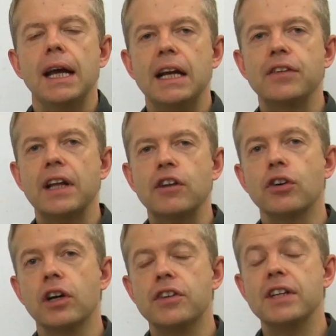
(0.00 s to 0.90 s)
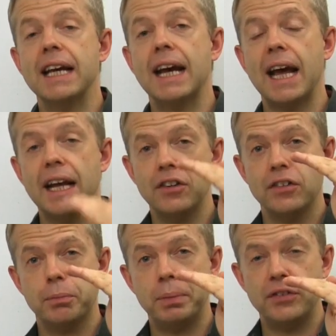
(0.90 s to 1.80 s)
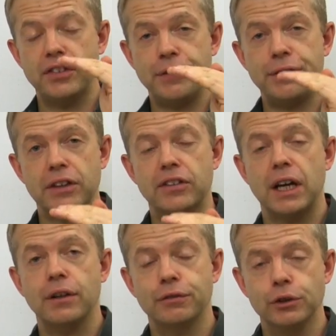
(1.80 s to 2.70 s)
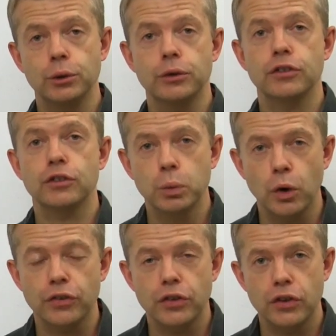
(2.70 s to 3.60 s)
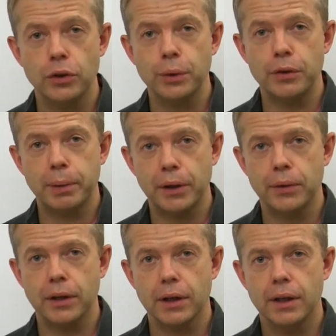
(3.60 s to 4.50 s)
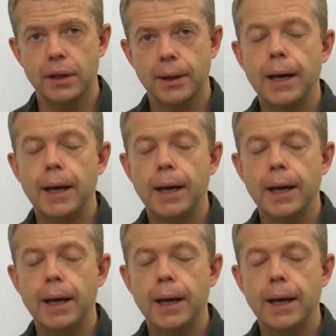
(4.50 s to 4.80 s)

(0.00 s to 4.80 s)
is they're trying to get a specific set of rules as to what to do with poker.